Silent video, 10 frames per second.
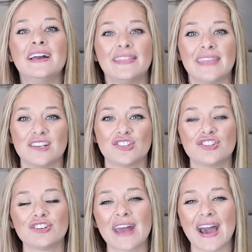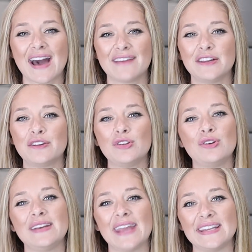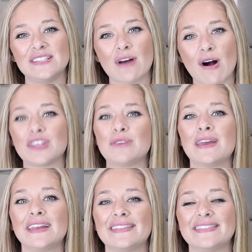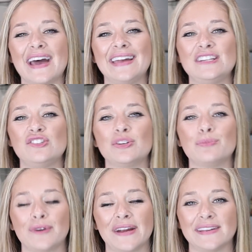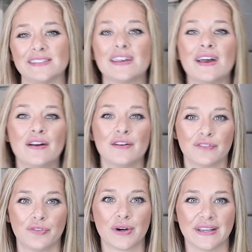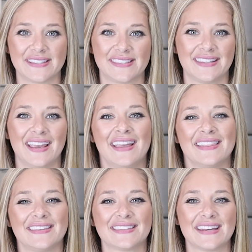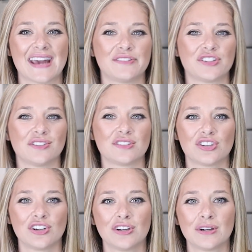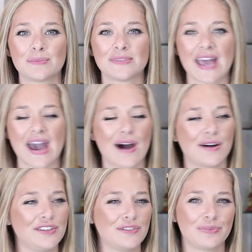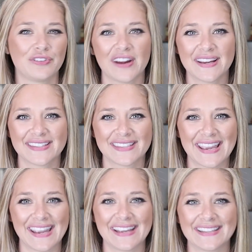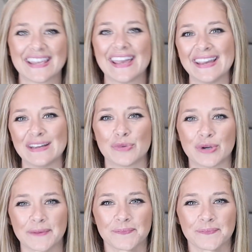they should have included a document that is your brand's voice. This could have certain terms, how you phrase things, and more.